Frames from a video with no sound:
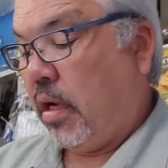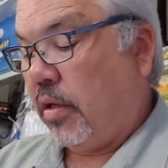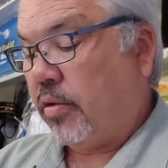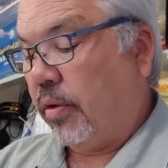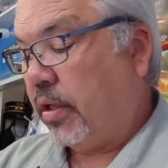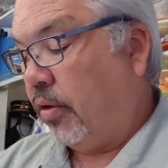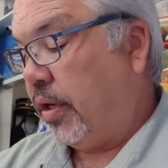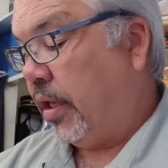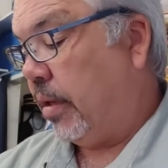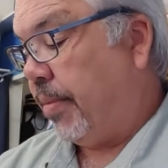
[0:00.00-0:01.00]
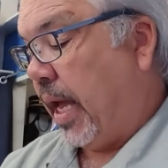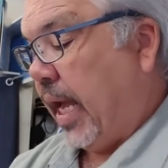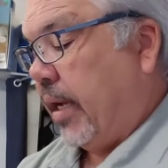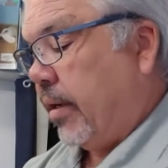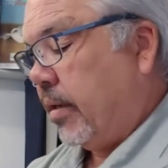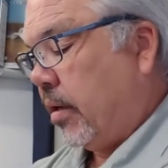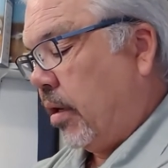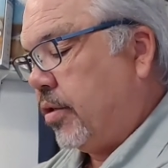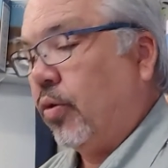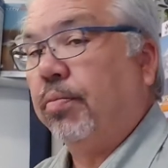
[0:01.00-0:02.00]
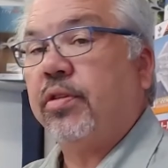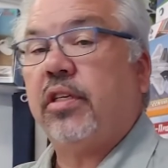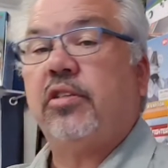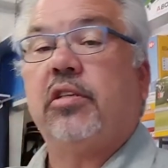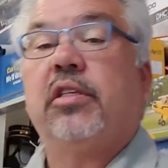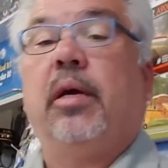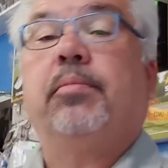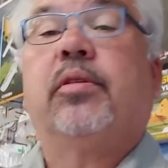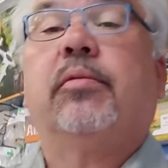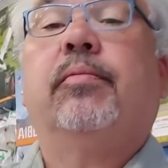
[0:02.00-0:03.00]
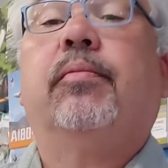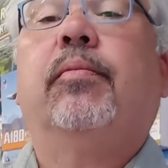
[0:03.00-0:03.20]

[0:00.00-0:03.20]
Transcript: Also included in the bag are two precision tips,